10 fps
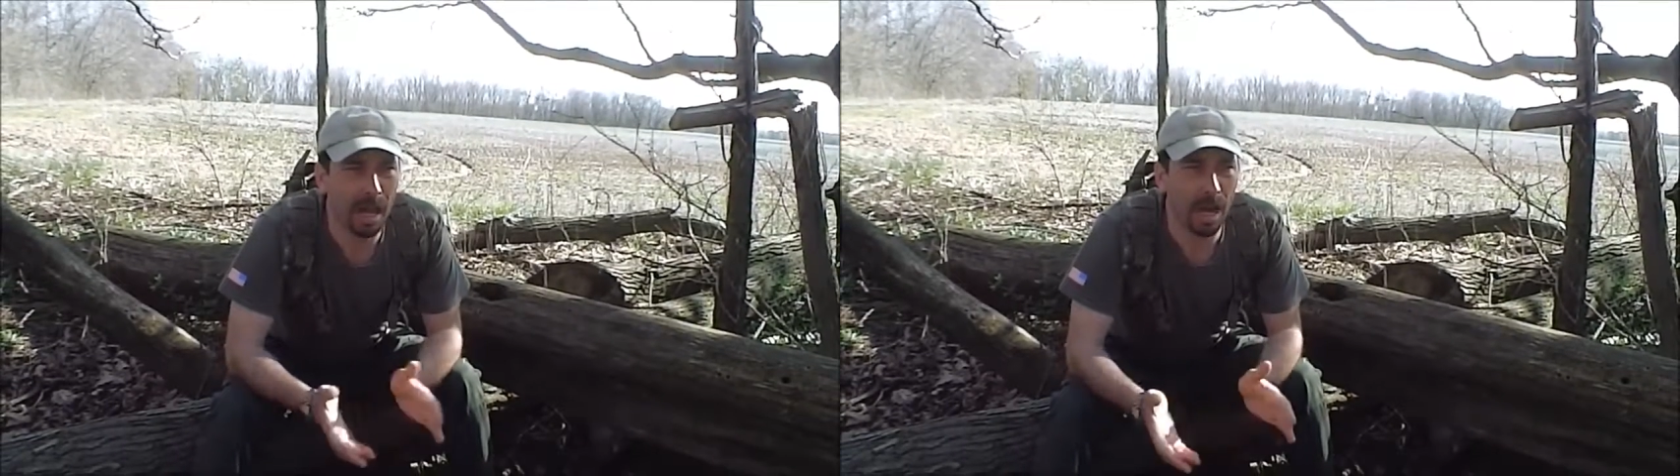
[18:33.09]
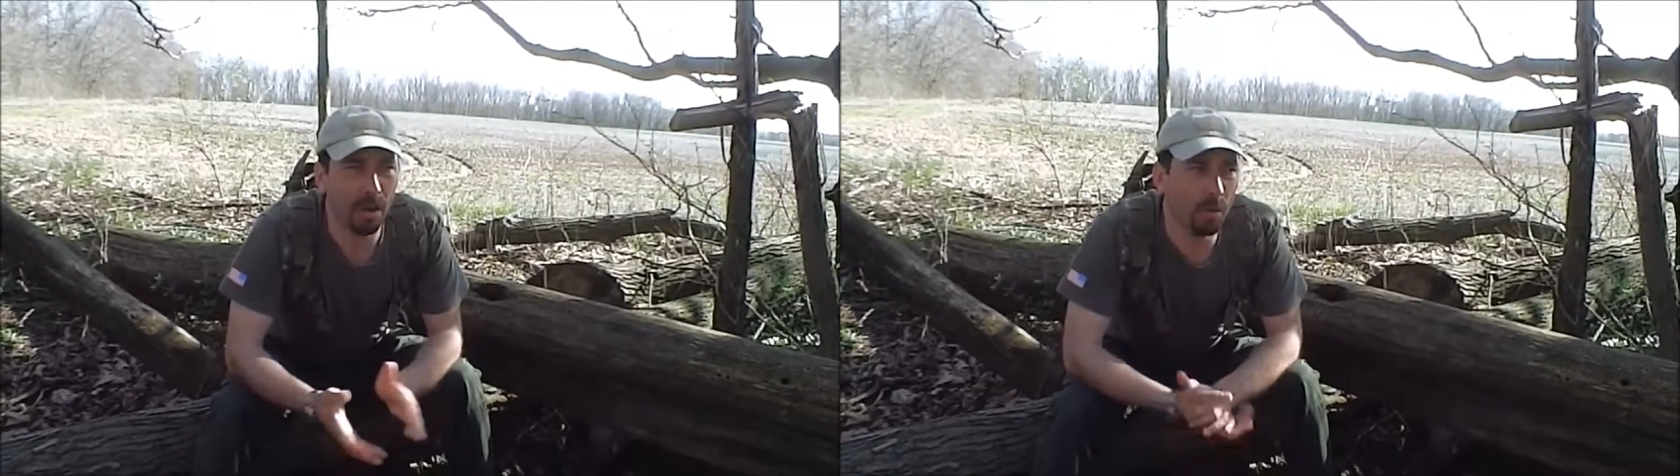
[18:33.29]

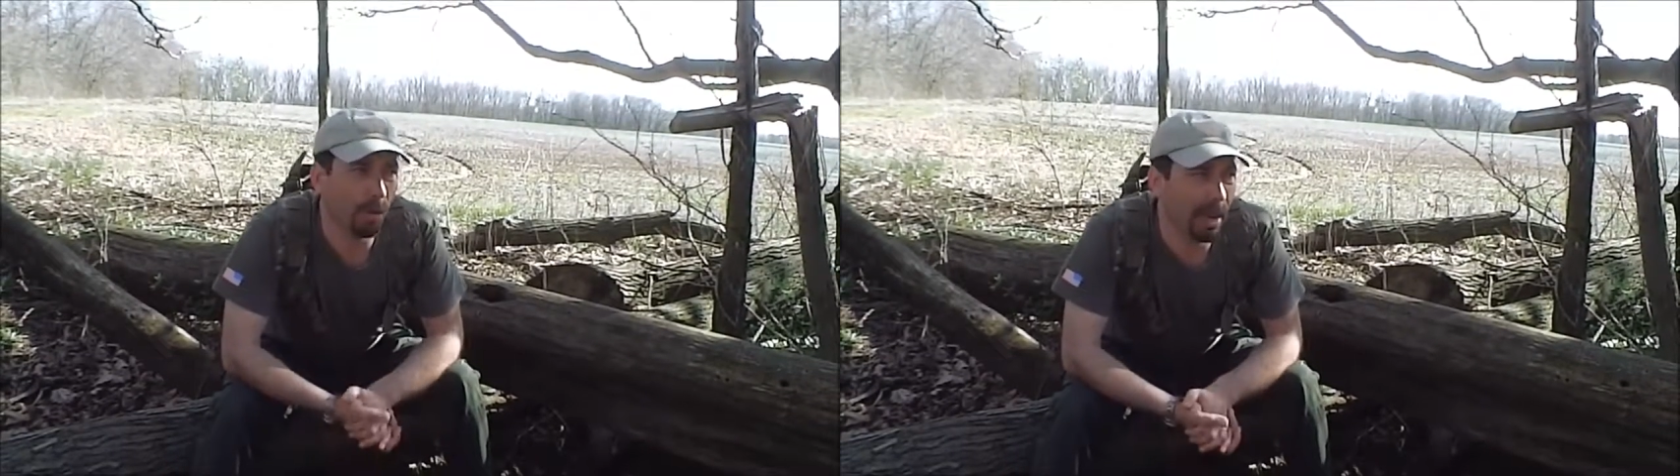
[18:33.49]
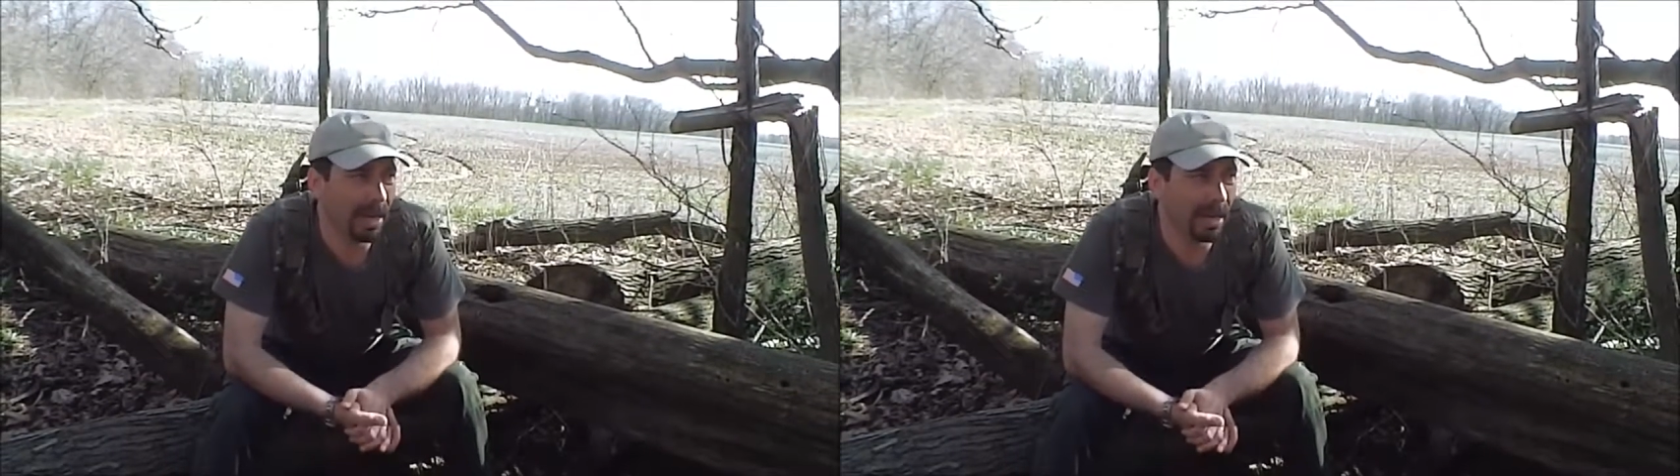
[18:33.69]

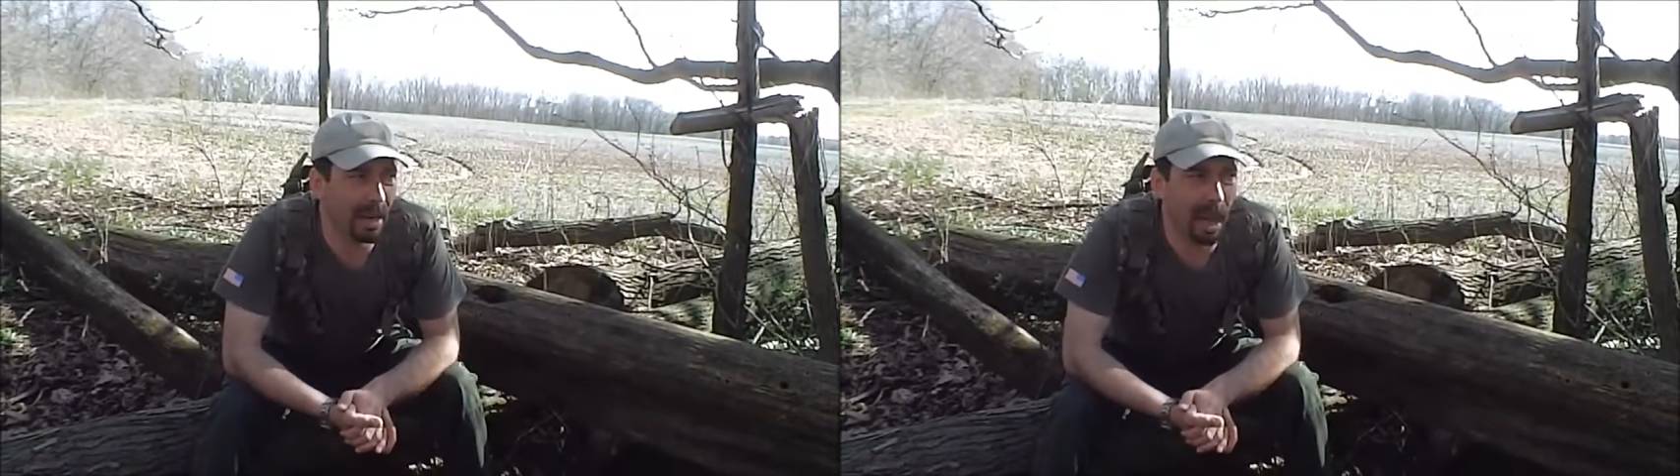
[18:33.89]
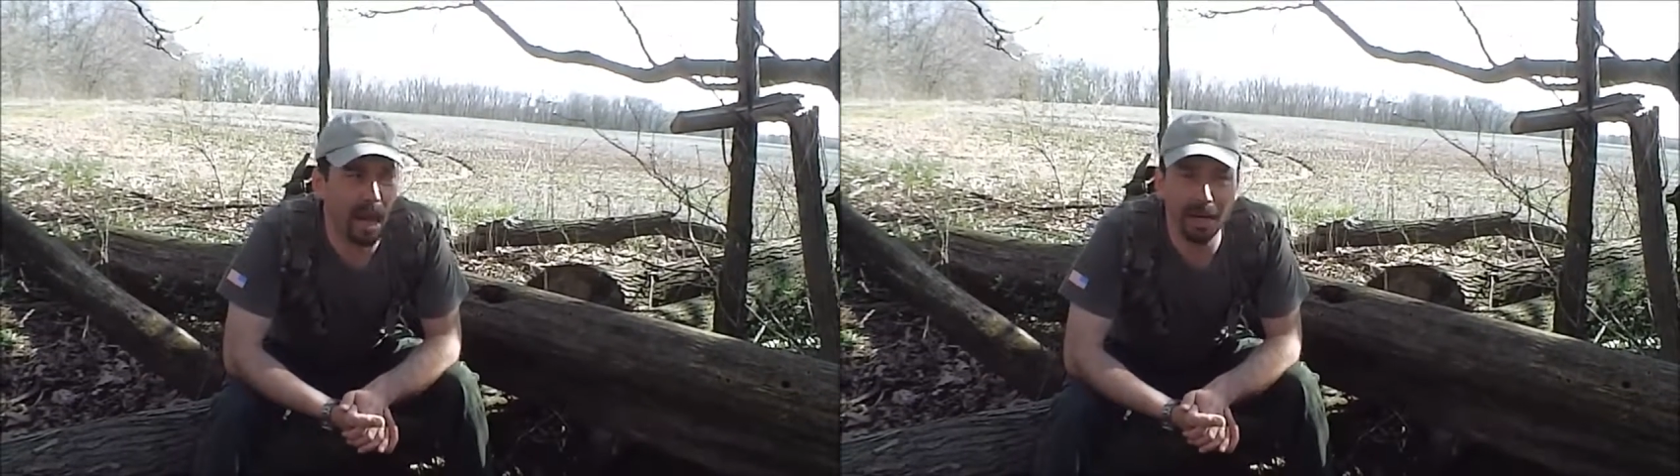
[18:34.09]
We'll make it
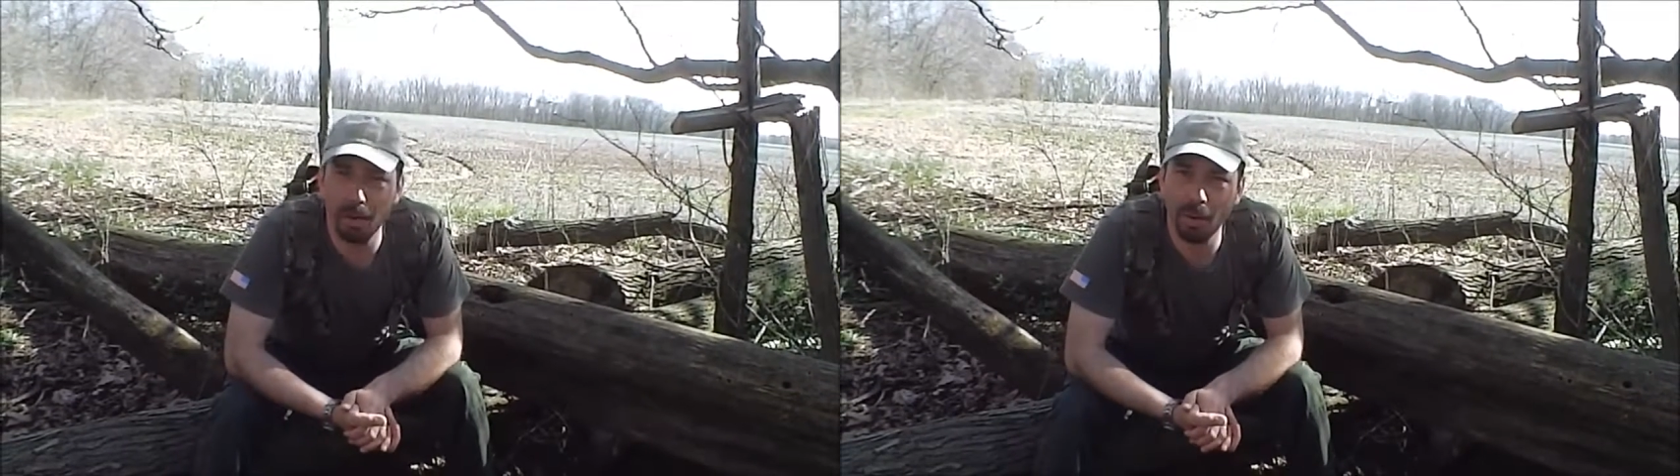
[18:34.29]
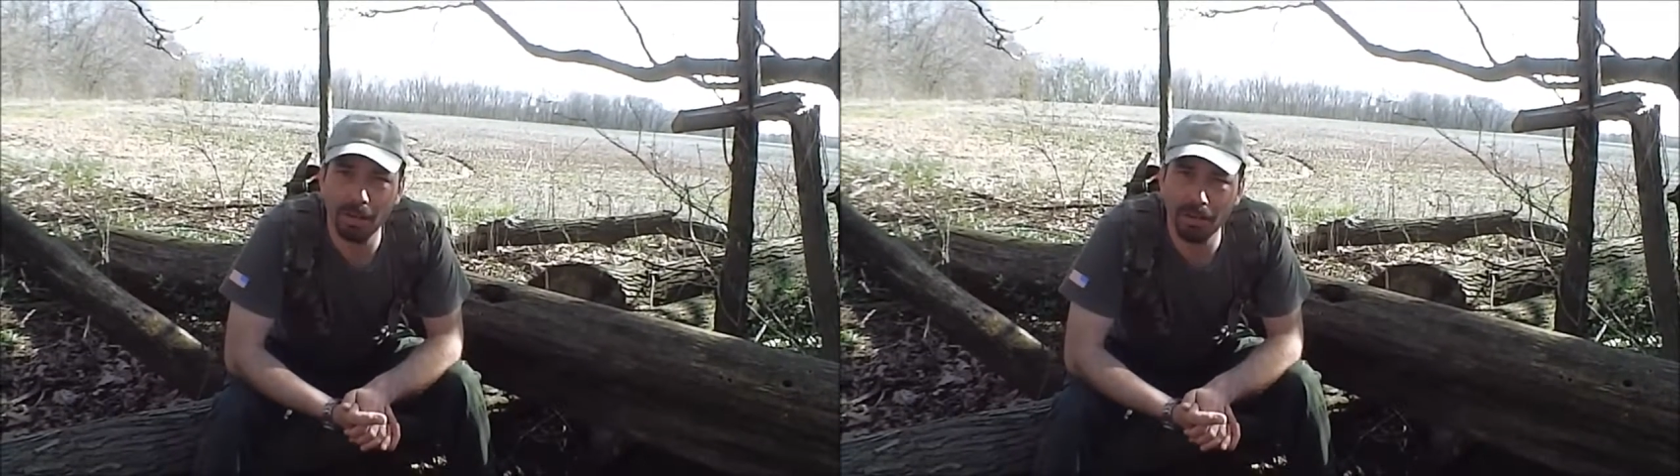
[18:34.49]
an
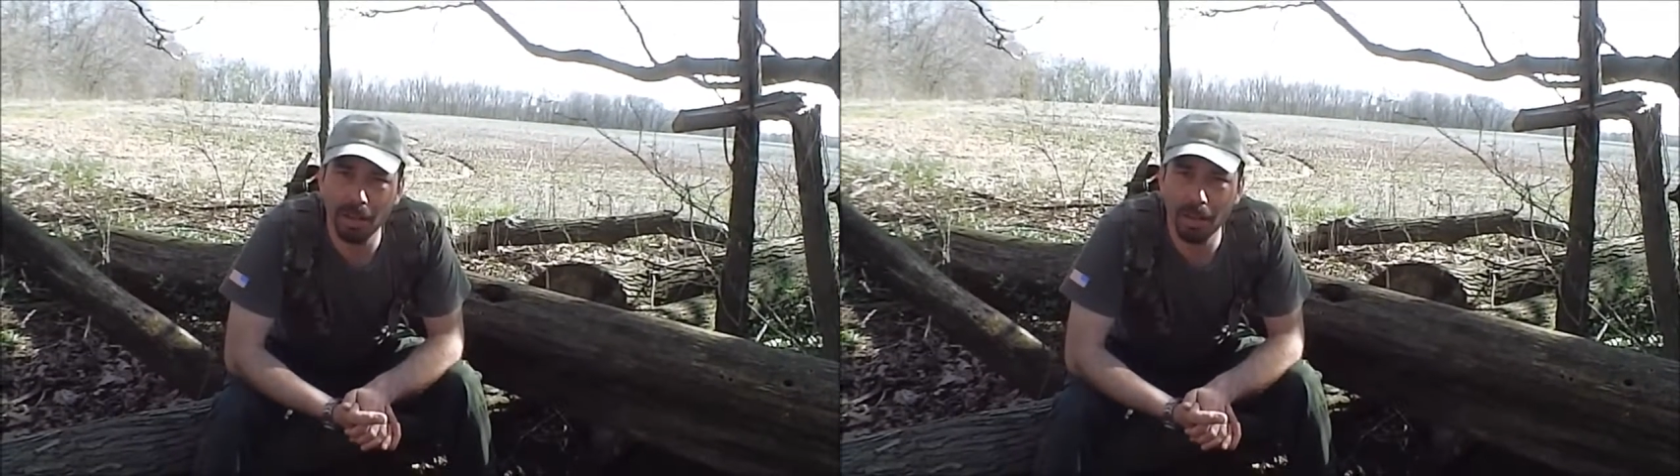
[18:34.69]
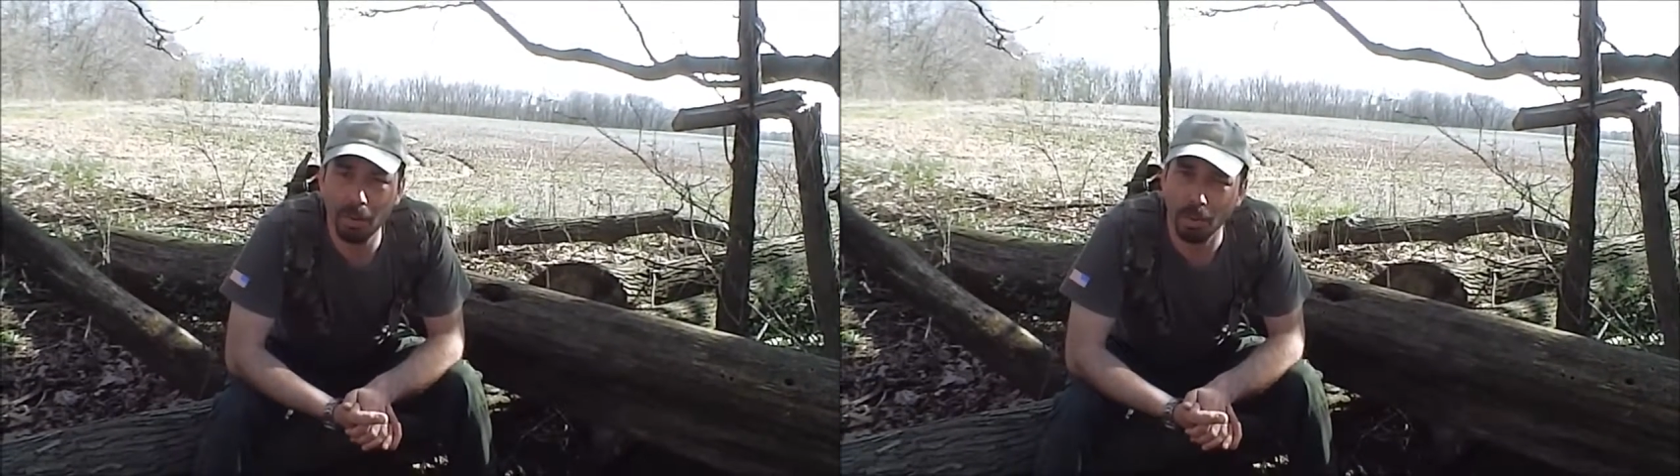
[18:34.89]
ongoing video,